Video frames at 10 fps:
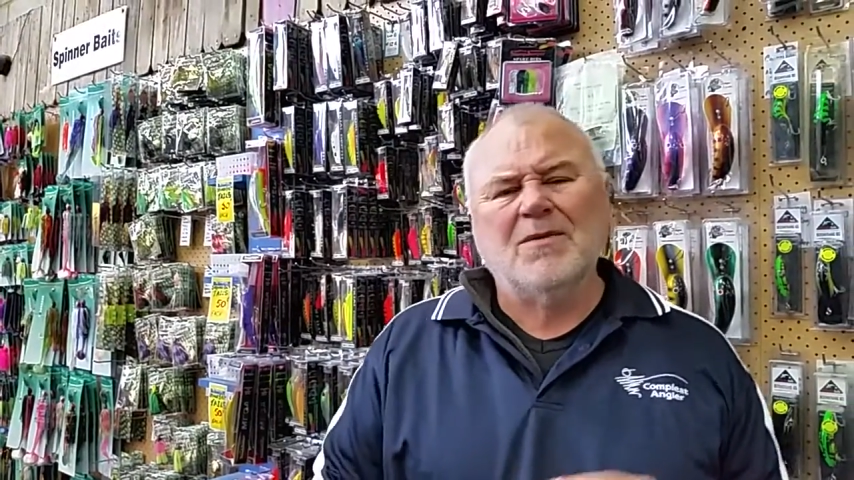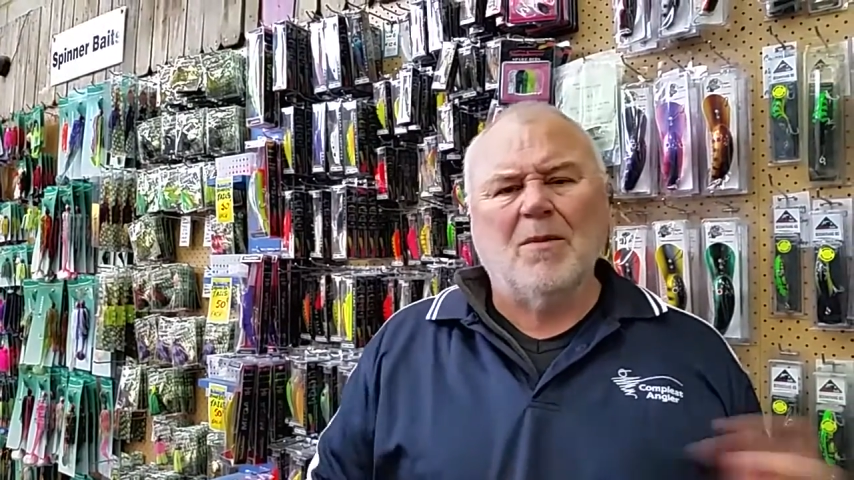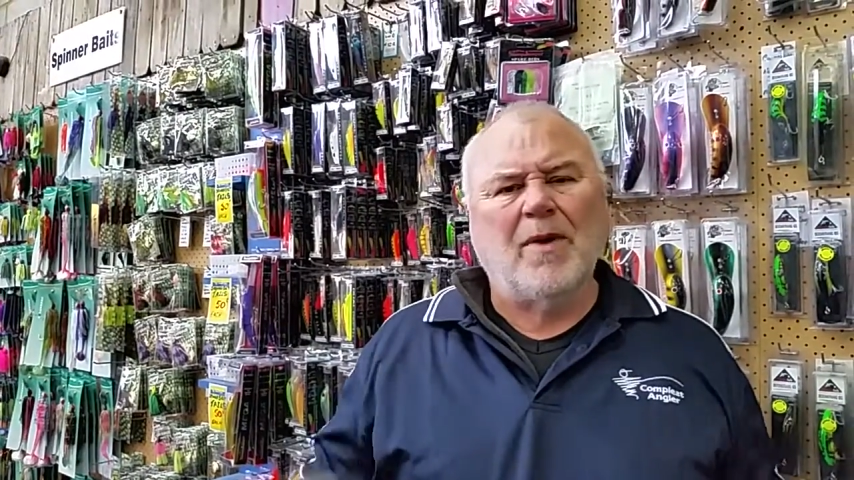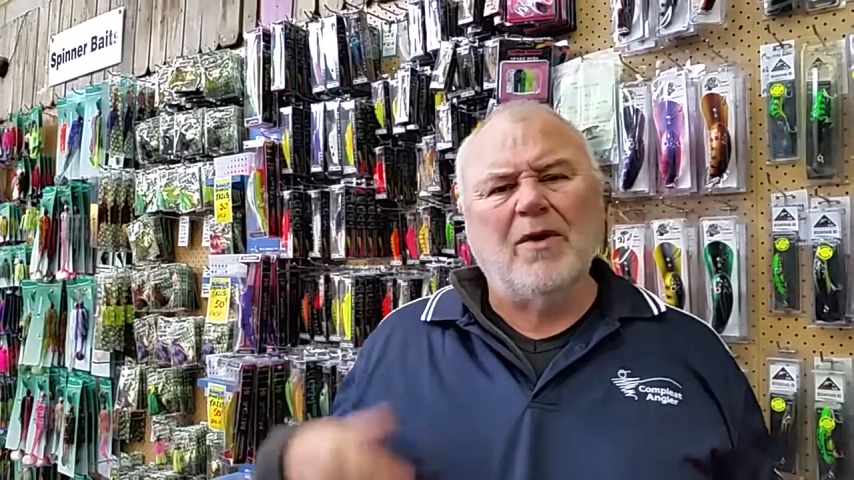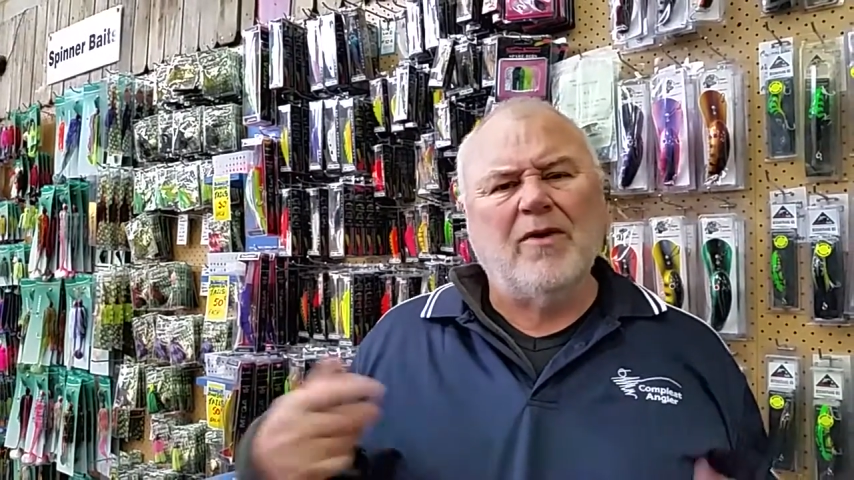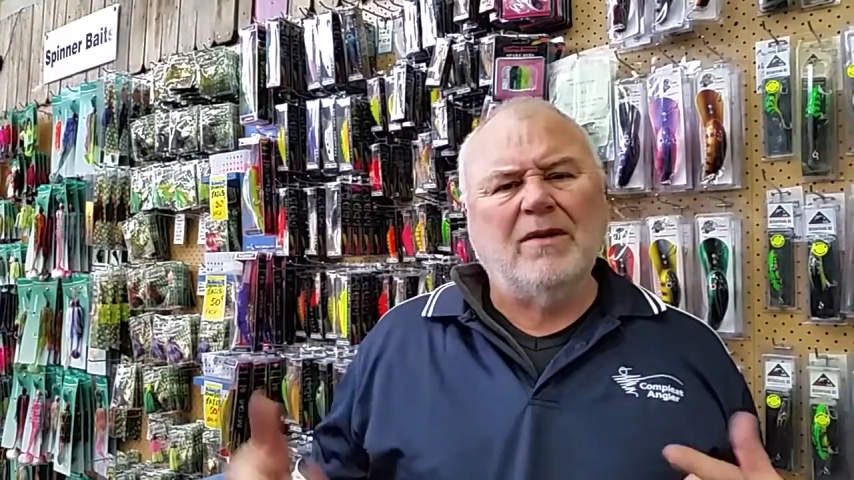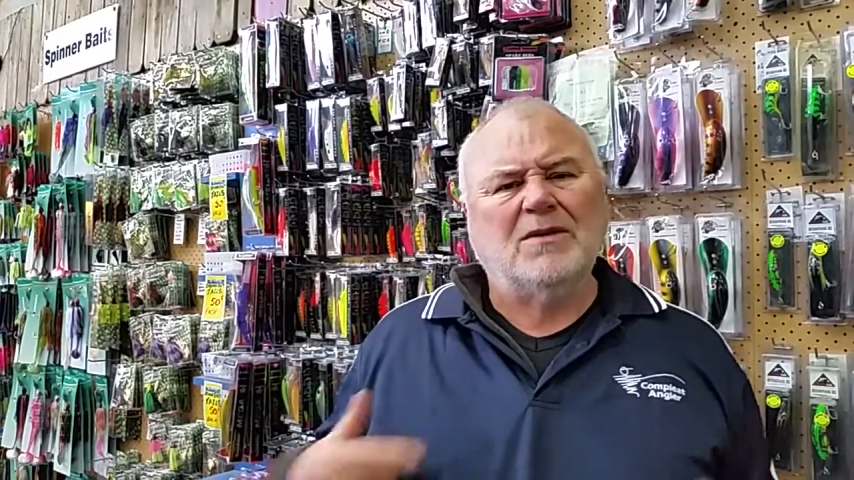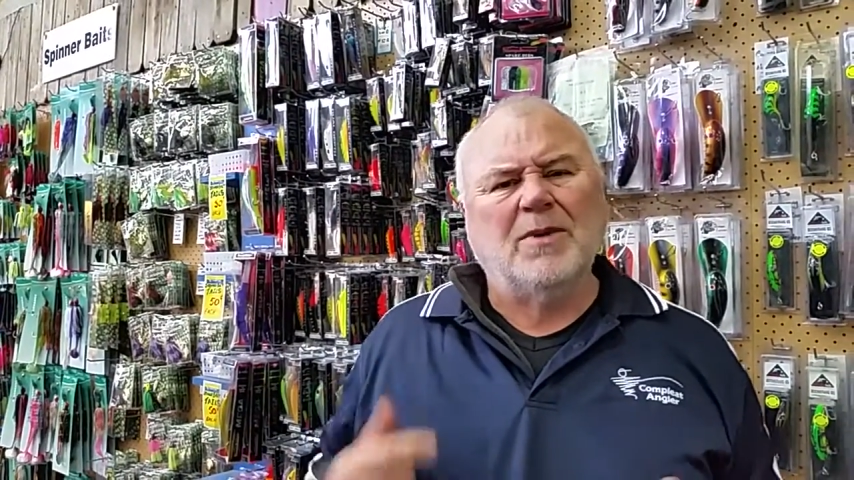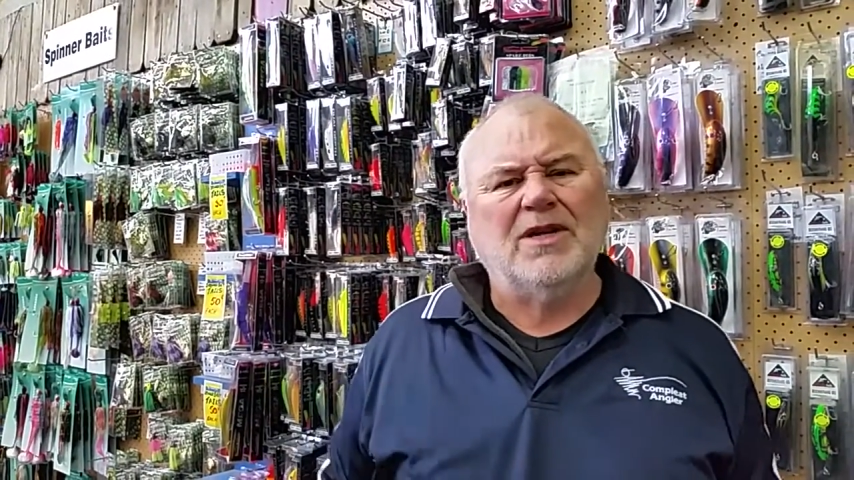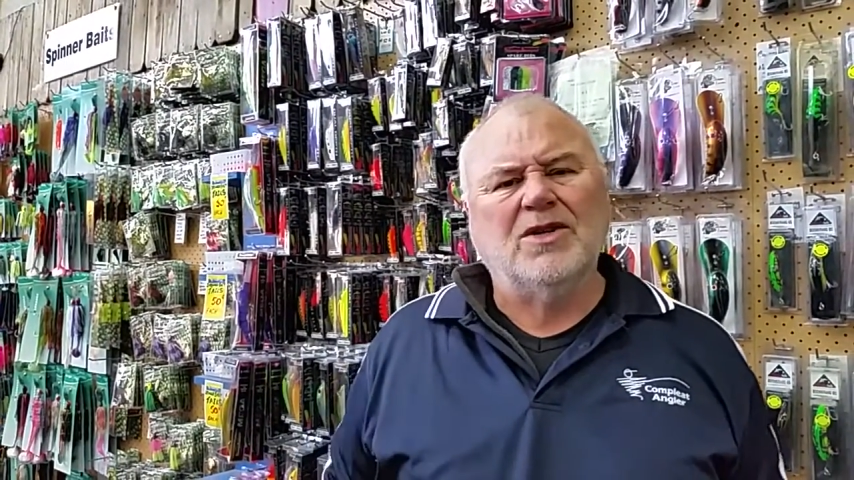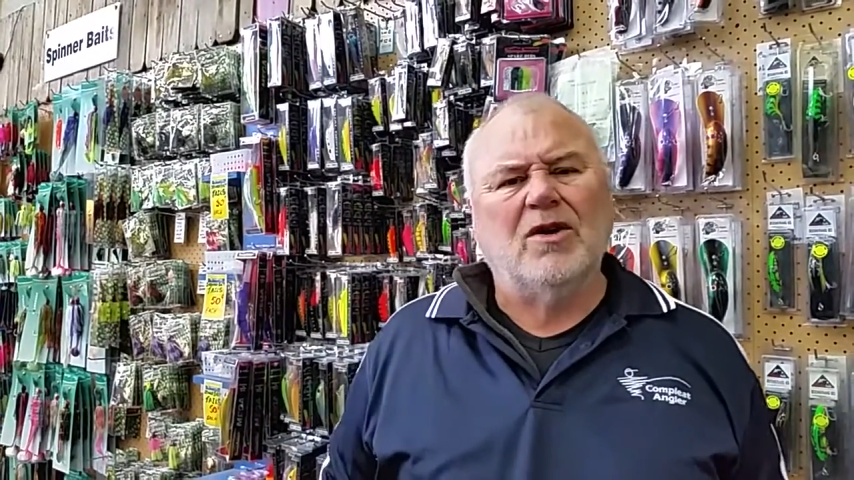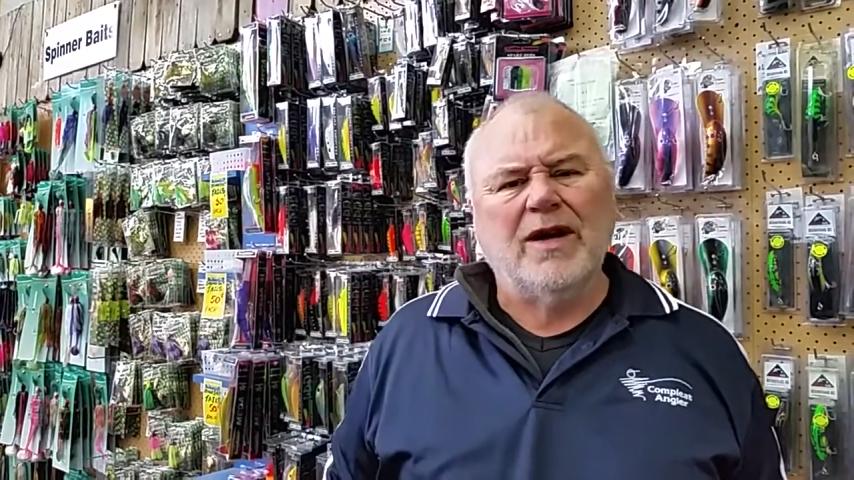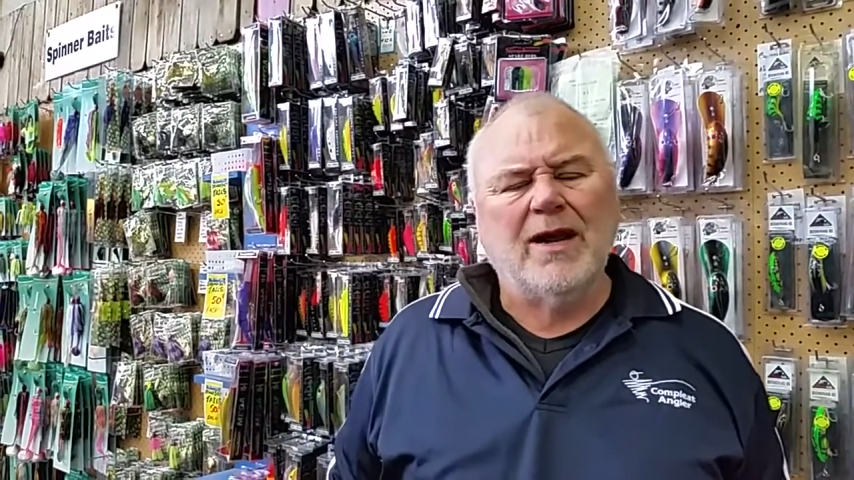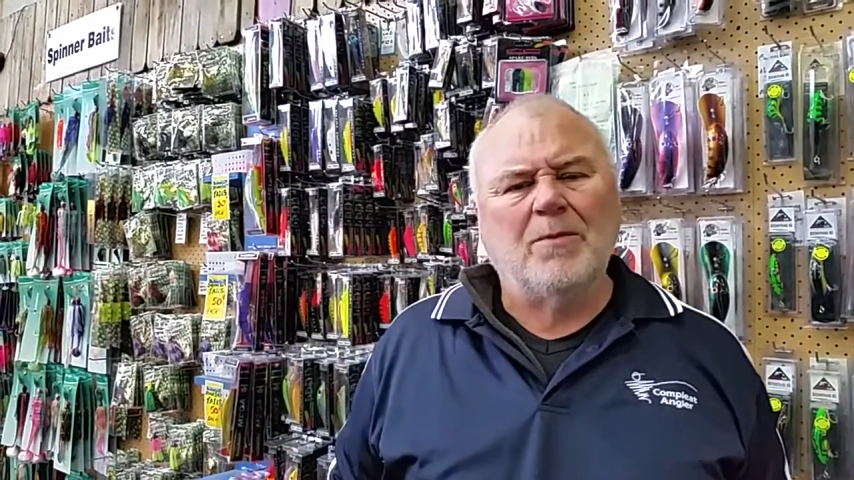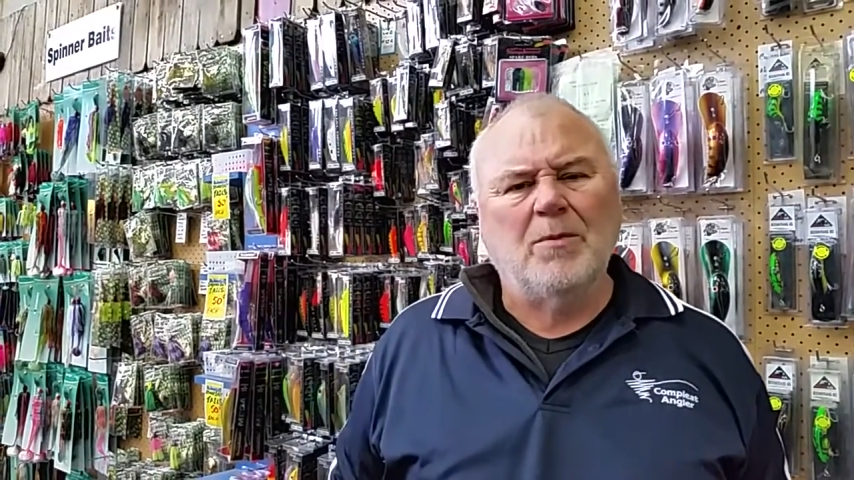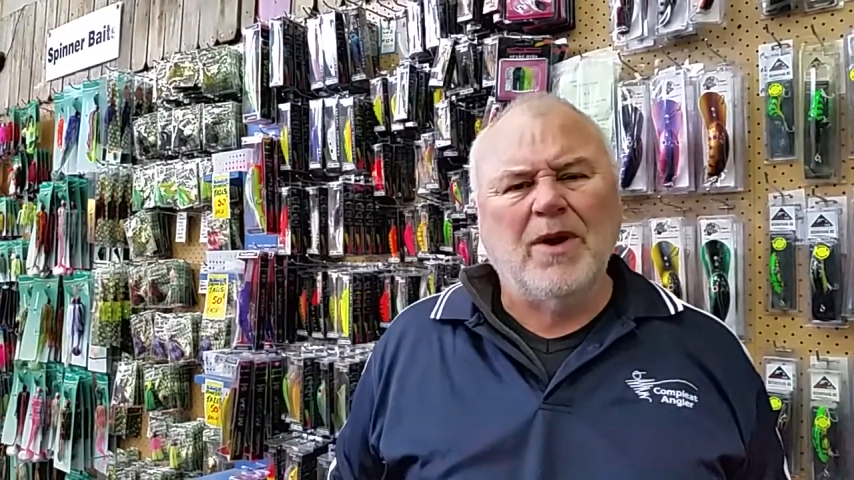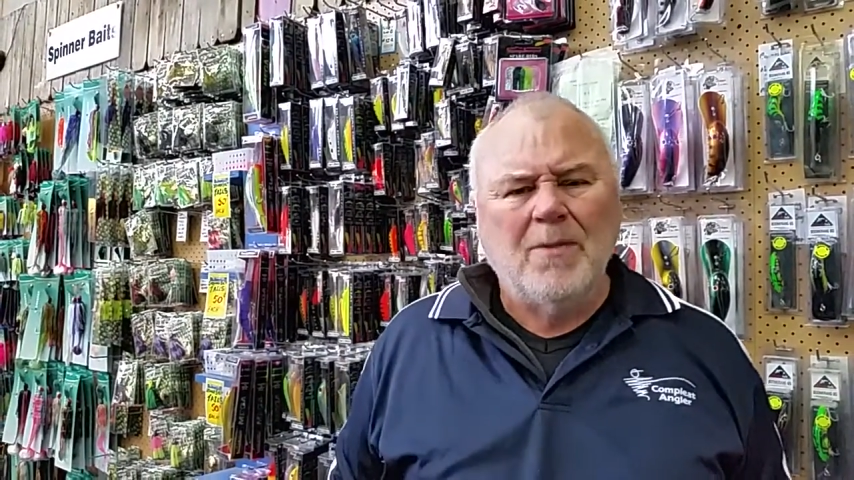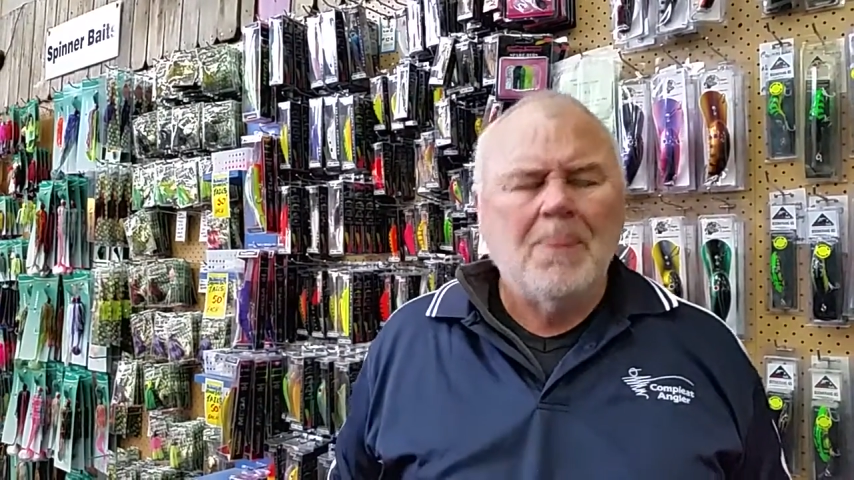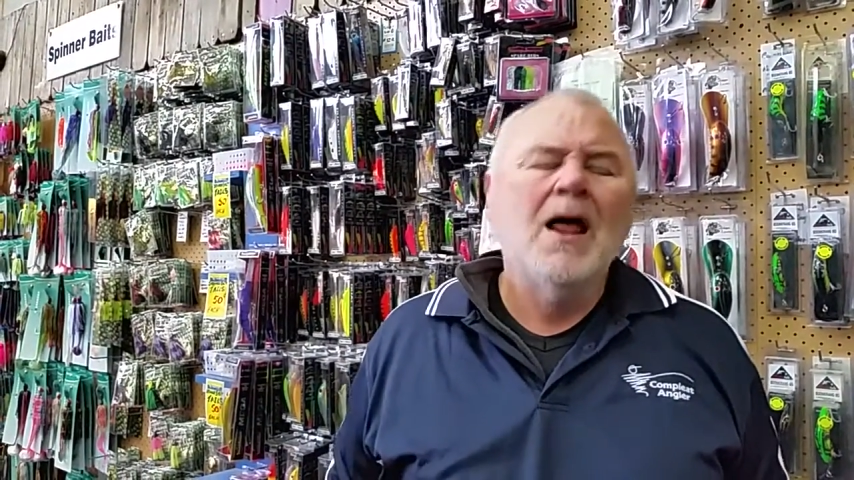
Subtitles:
Some of the boat ramps have been tidied up a bit,